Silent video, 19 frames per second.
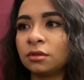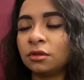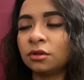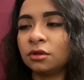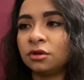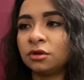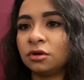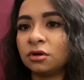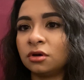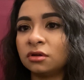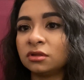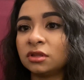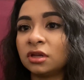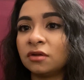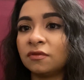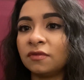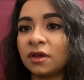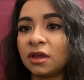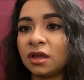The dog that
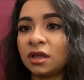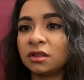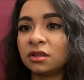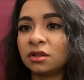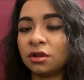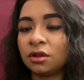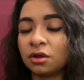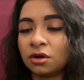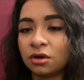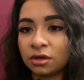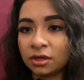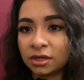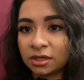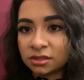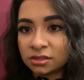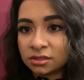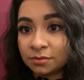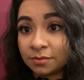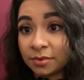I've had the
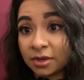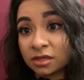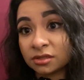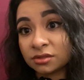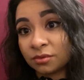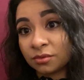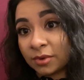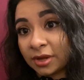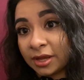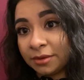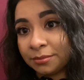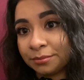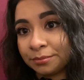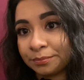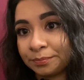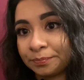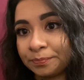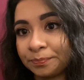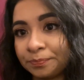longest passed away.
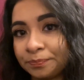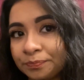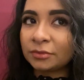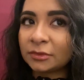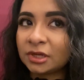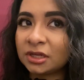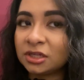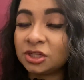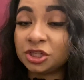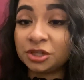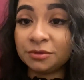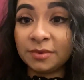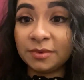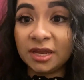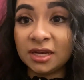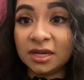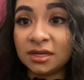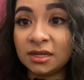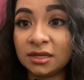She
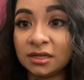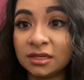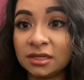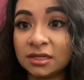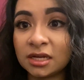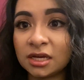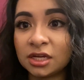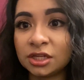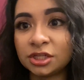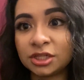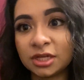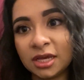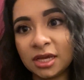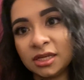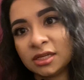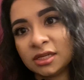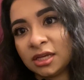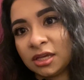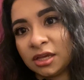made it to
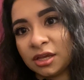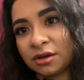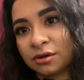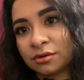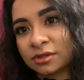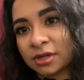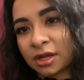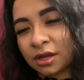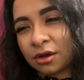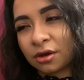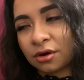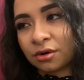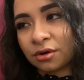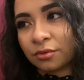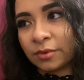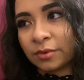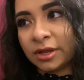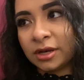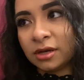18 years. I got her
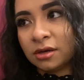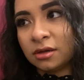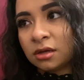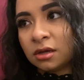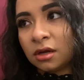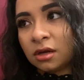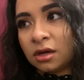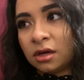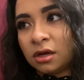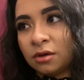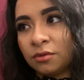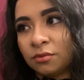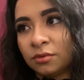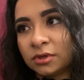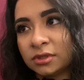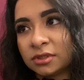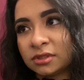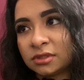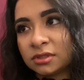when I
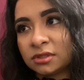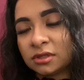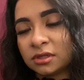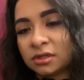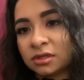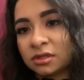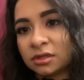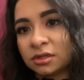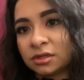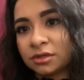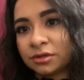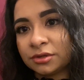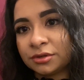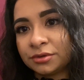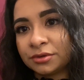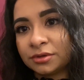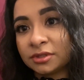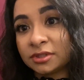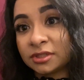was
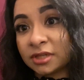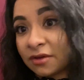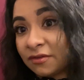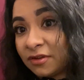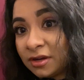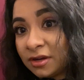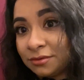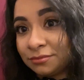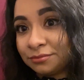seven.